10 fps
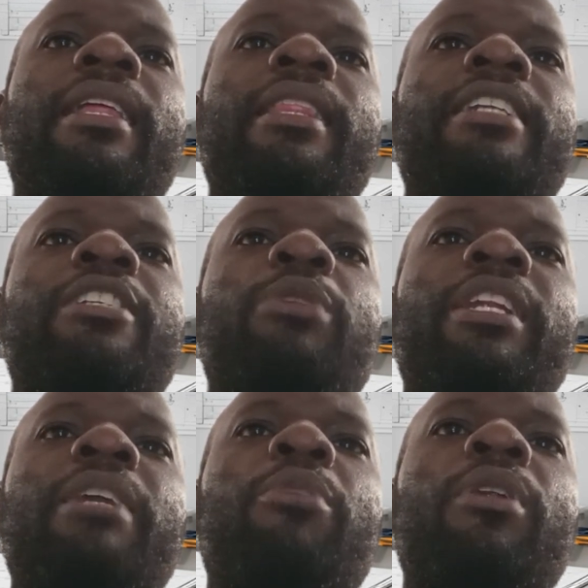That is to
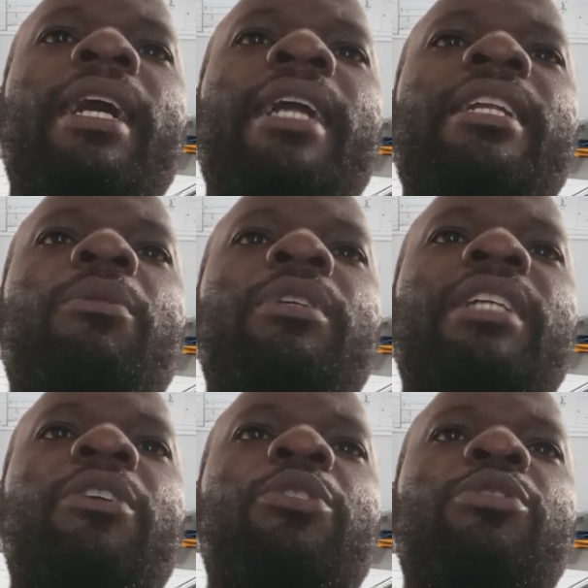enable
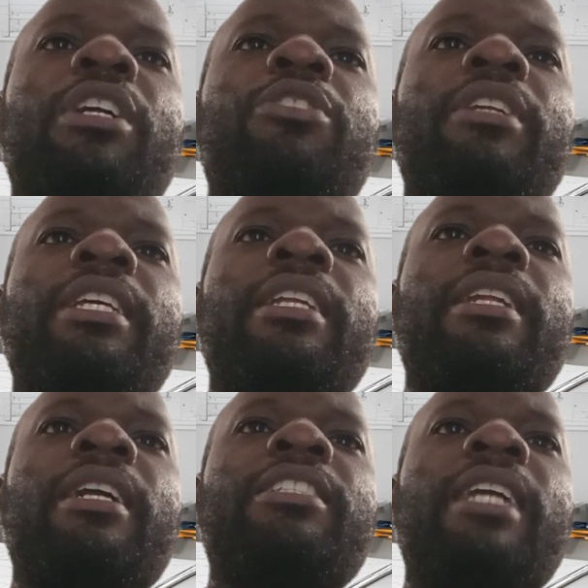underwater construction
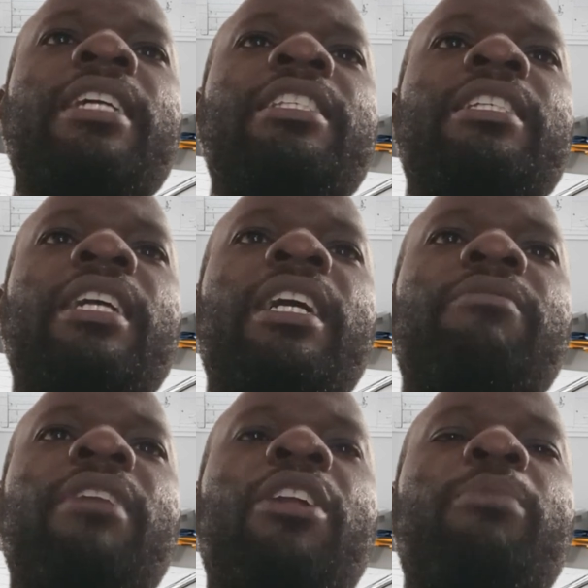in a challenging
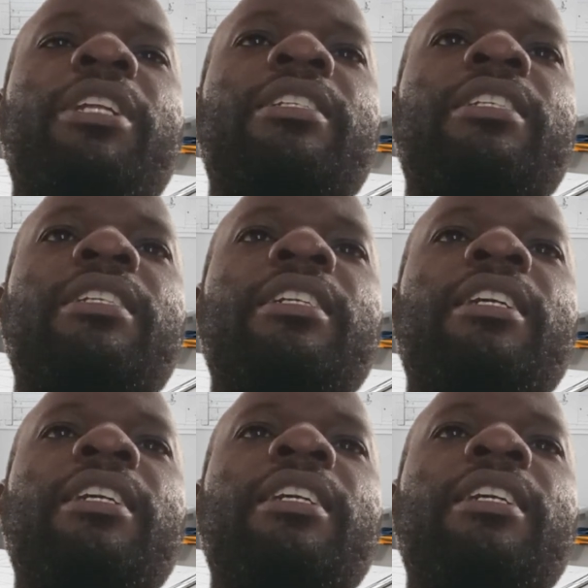environment.